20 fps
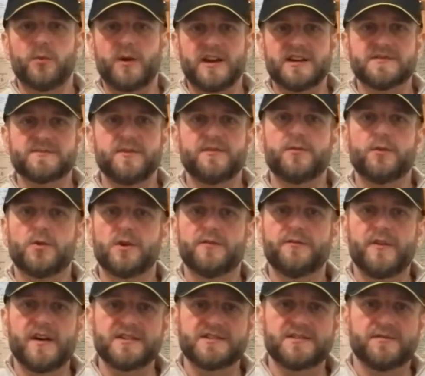of weeks before a
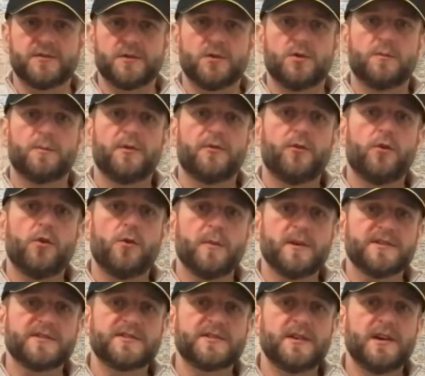festival or
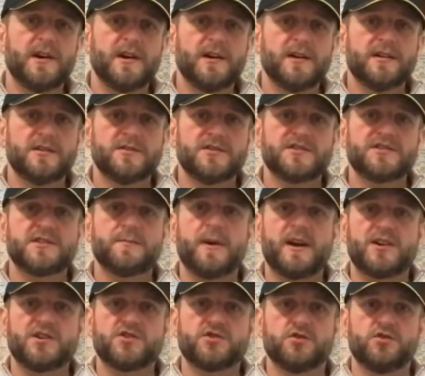performance, just to
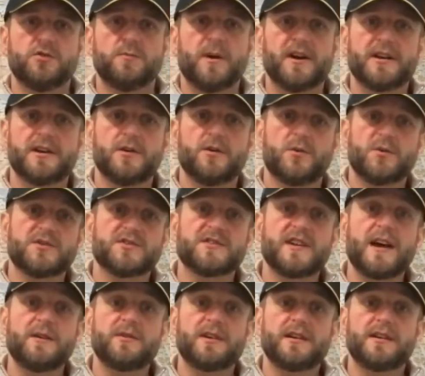make sure my uke was
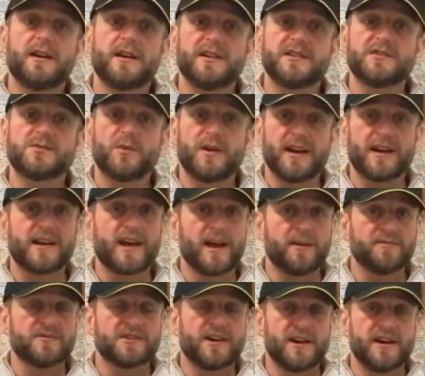sounding nice when it
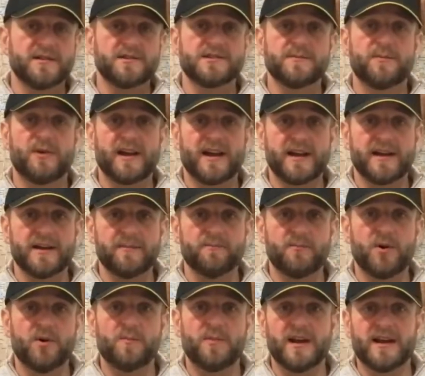came time to play it in
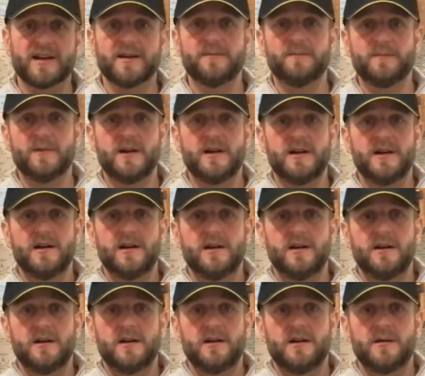public.
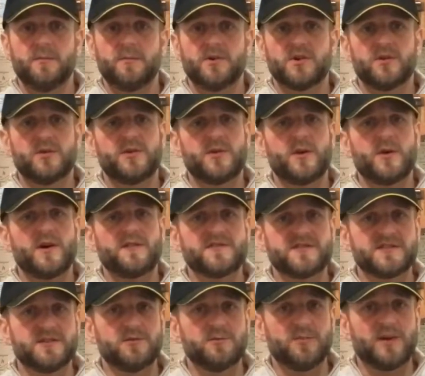But although I've
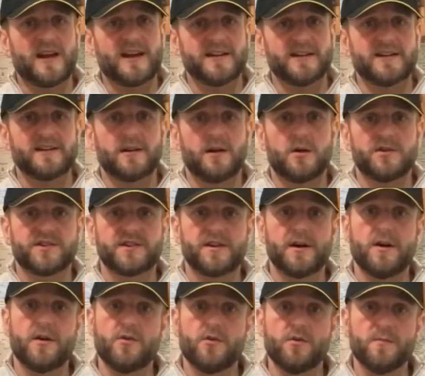still played it a lot
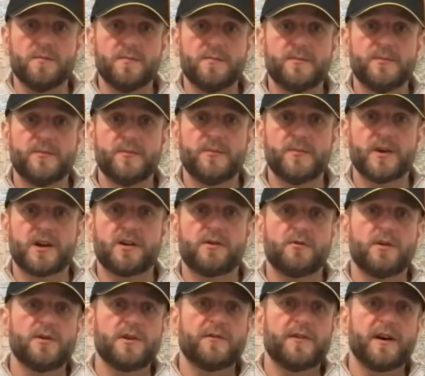at home, the
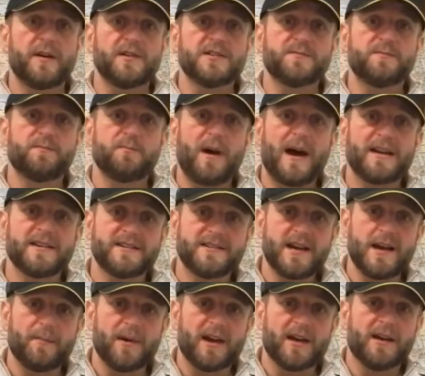coronavirus
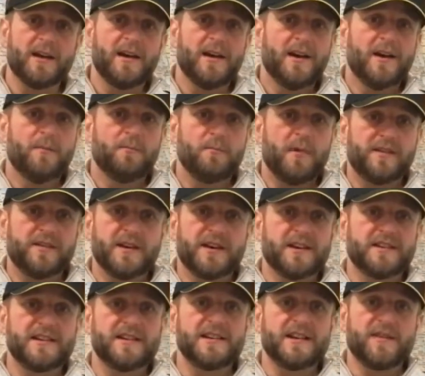pandemic meant that
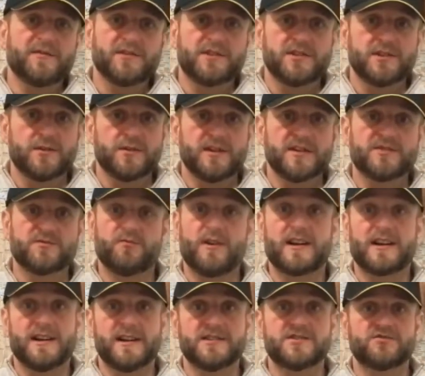I didn't have to do this
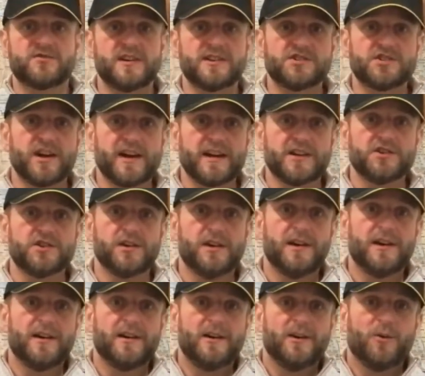regular string change.
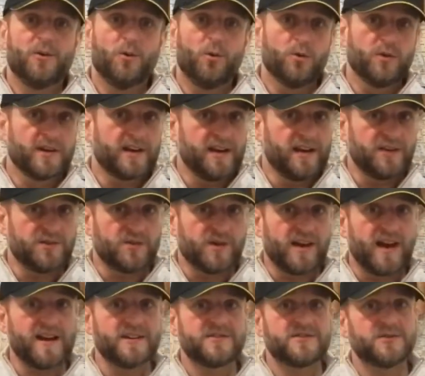All the gigs were
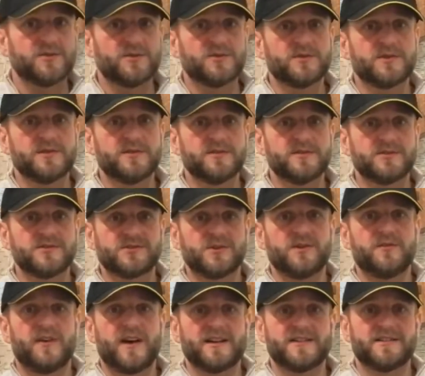cancelled,
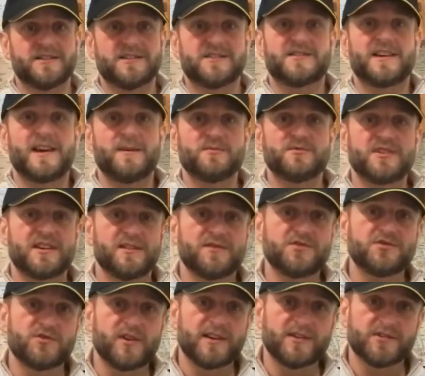so I've had the same set
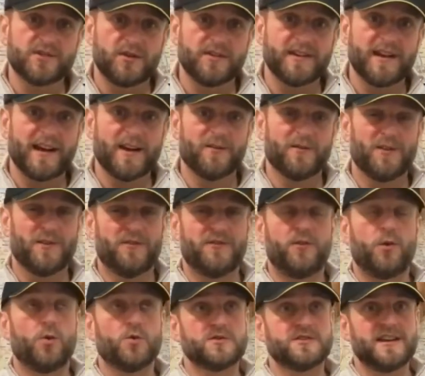of strings on now for
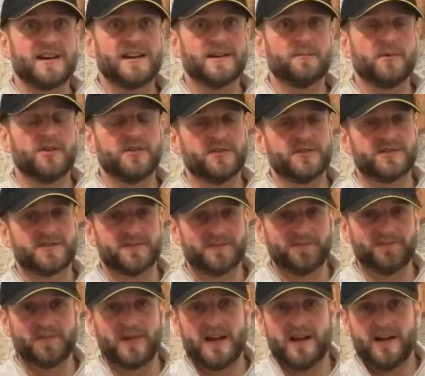14 months.
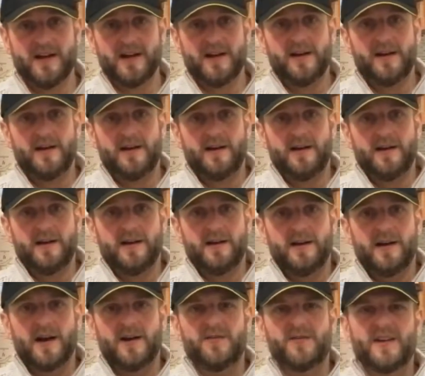
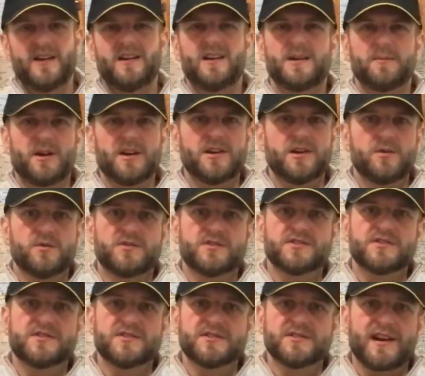I feel like my uke
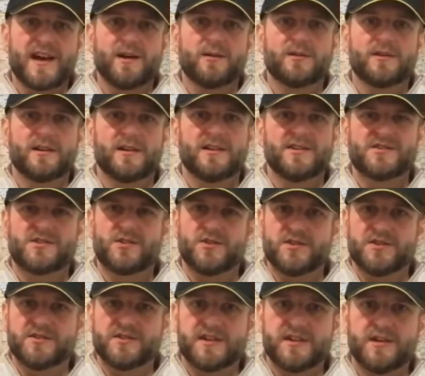doesn't sound as
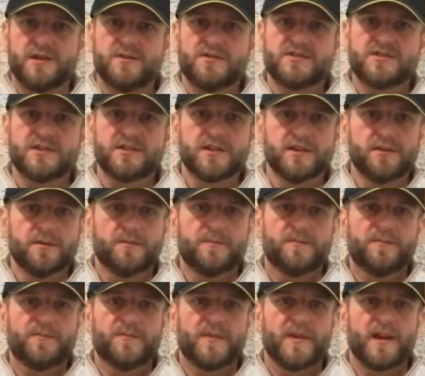good as it used to do,
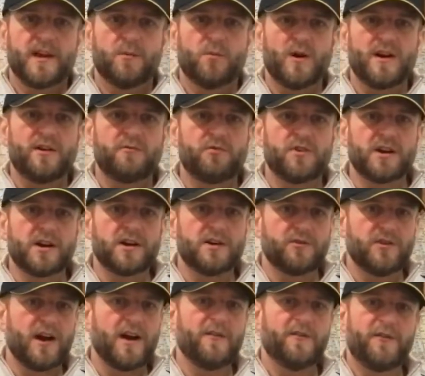and when I
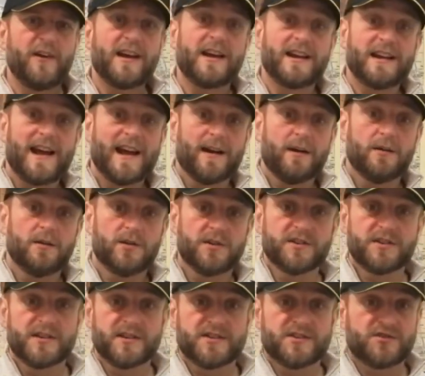run a fingernail
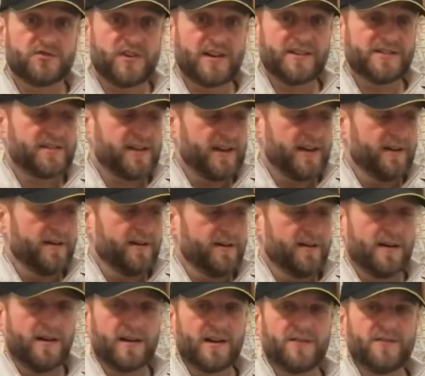under the strings here,
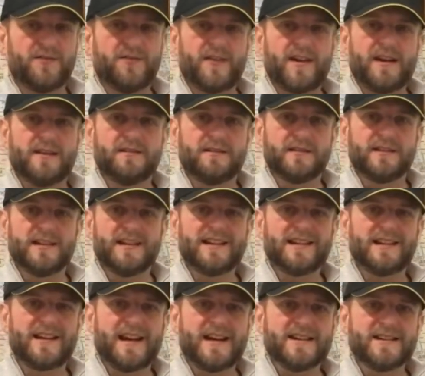I can feel
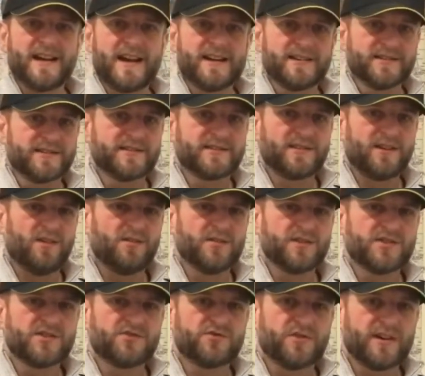little indents on
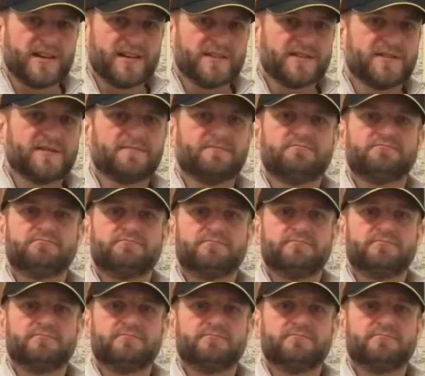the strings.